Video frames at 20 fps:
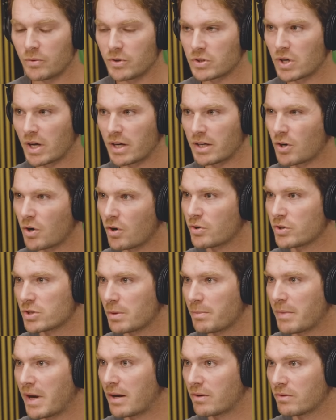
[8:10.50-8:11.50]
we try to coach
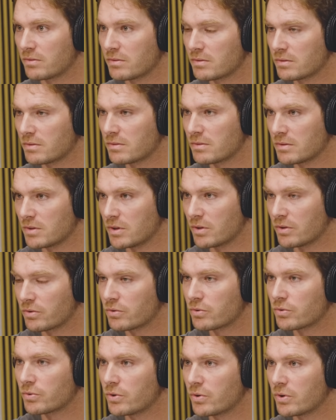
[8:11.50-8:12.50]
them
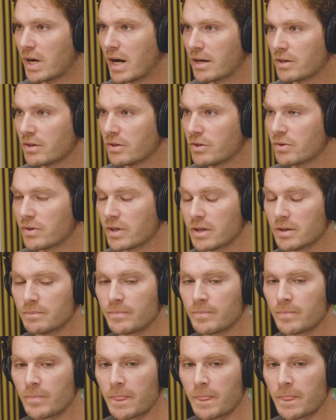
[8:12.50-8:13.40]
through how to do it.